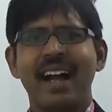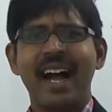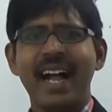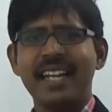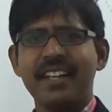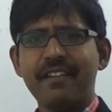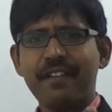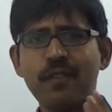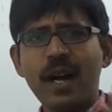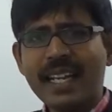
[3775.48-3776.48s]
and
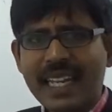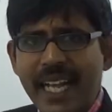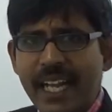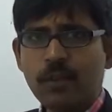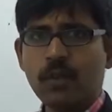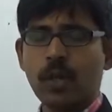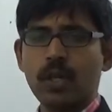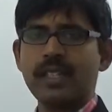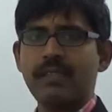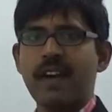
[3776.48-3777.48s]
if only you
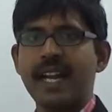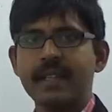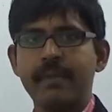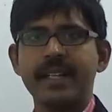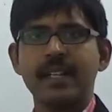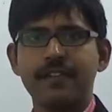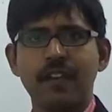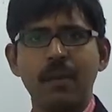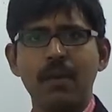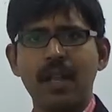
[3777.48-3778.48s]
know the fundamental
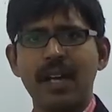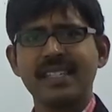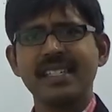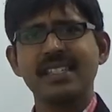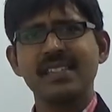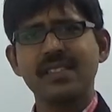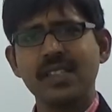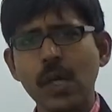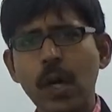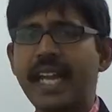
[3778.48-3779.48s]
formulas, it's
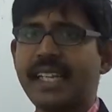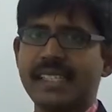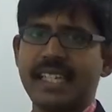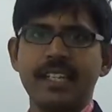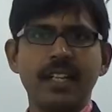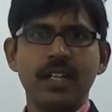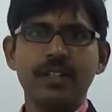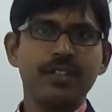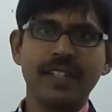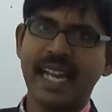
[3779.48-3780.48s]
so easy
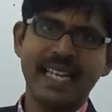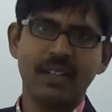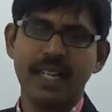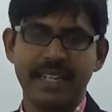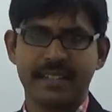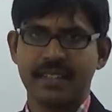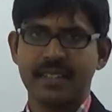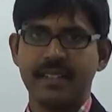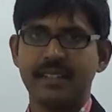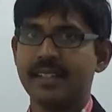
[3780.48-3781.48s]
to calculate
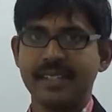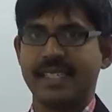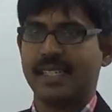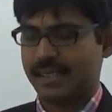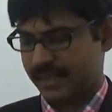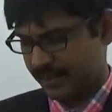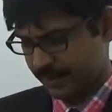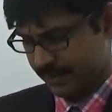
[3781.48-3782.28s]
the results.